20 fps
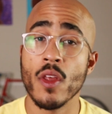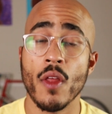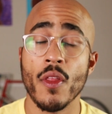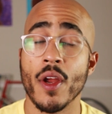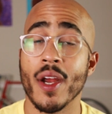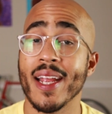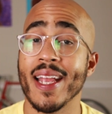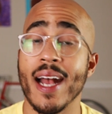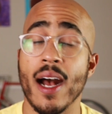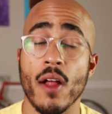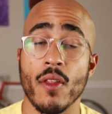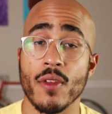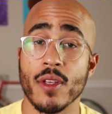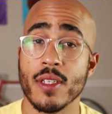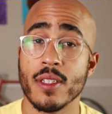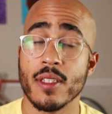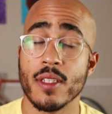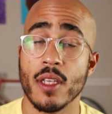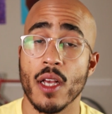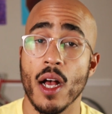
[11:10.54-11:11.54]
there are
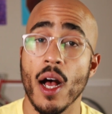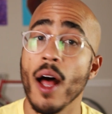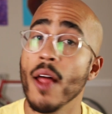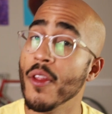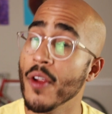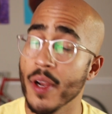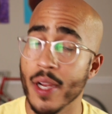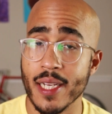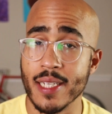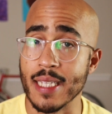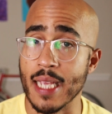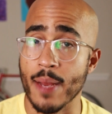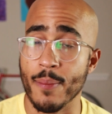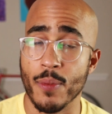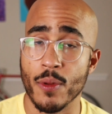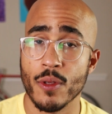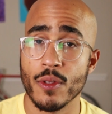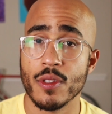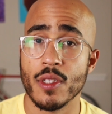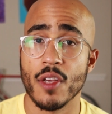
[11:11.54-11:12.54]
countless other
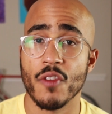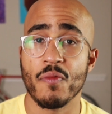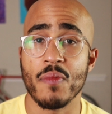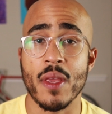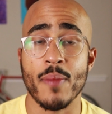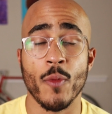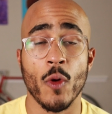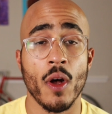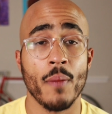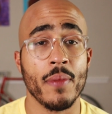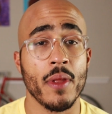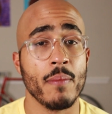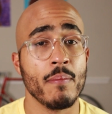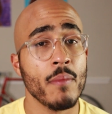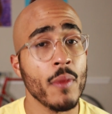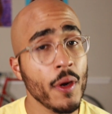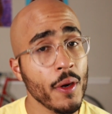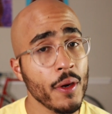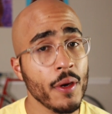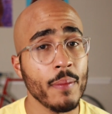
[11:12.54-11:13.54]
examples of people who have been
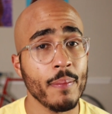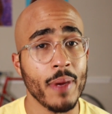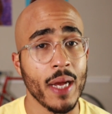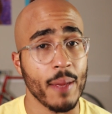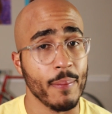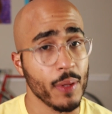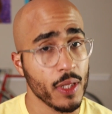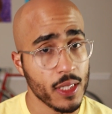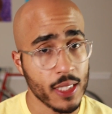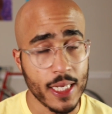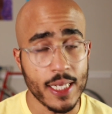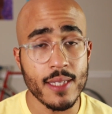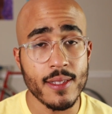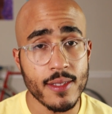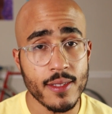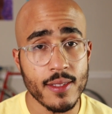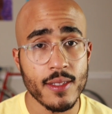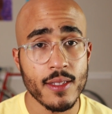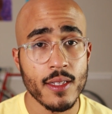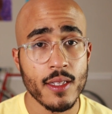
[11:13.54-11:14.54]
murdered by
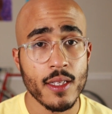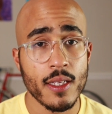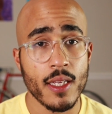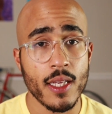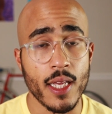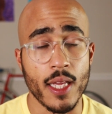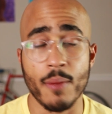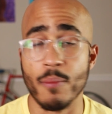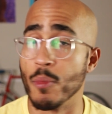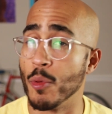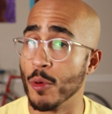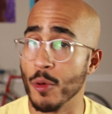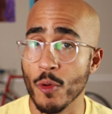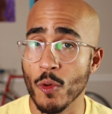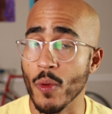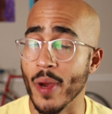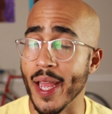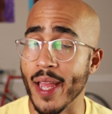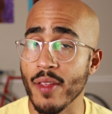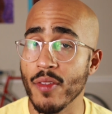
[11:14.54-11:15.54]
police in brutal
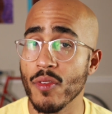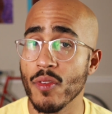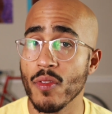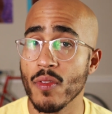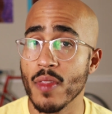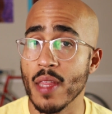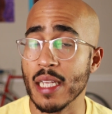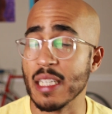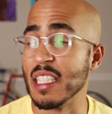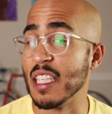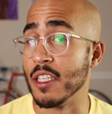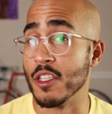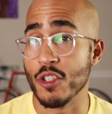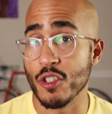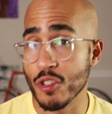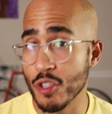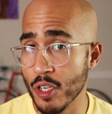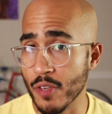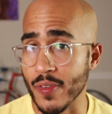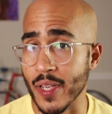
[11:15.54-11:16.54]
ways that didn't
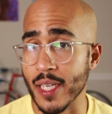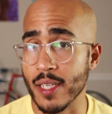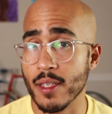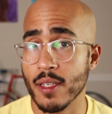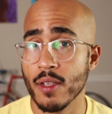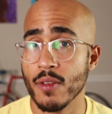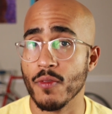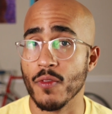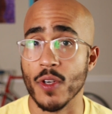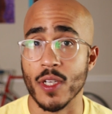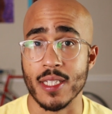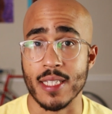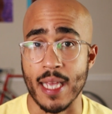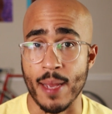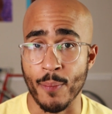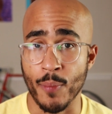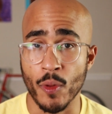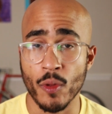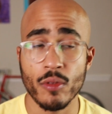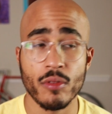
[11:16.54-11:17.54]
deserve it. For
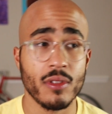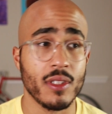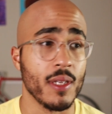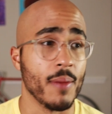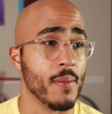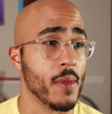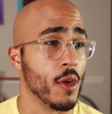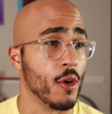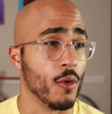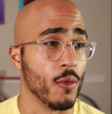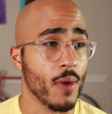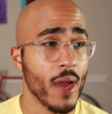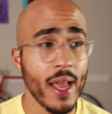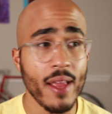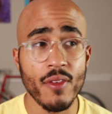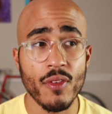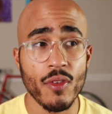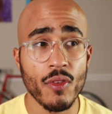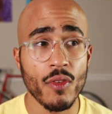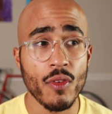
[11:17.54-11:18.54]
example, Tamir
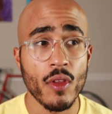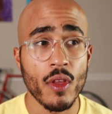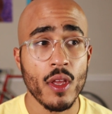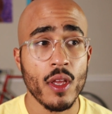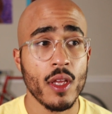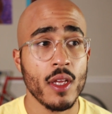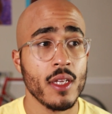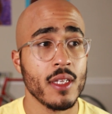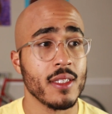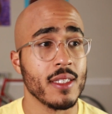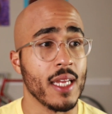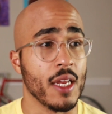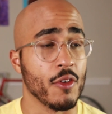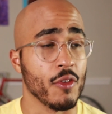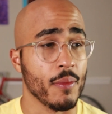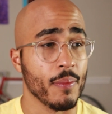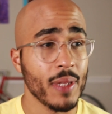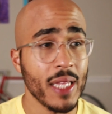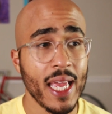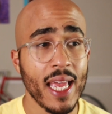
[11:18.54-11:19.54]
Rice,
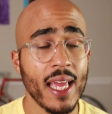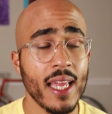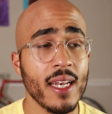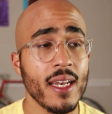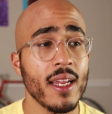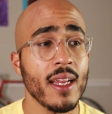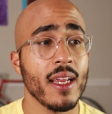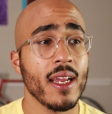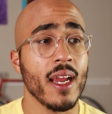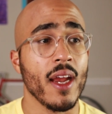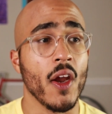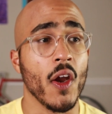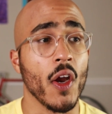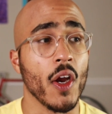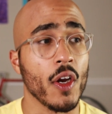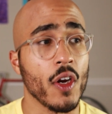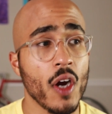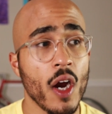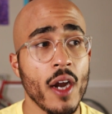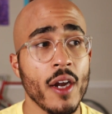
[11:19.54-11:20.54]
Sandra Bland,
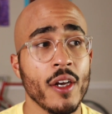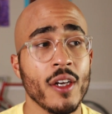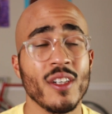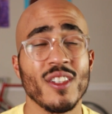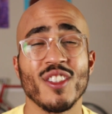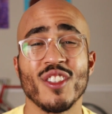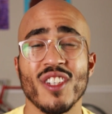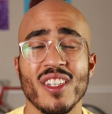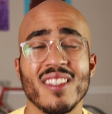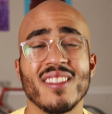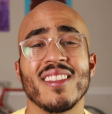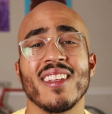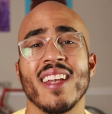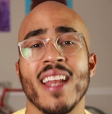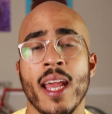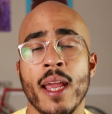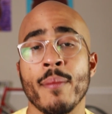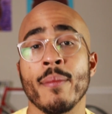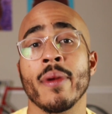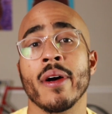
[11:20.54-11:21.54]
Eric Garner, just to
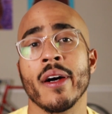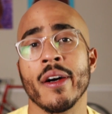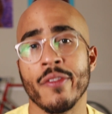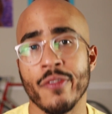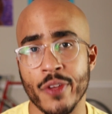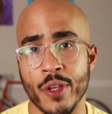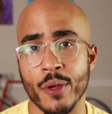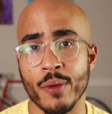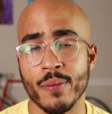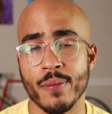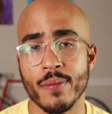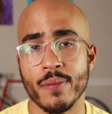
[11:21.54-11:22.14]
name a few.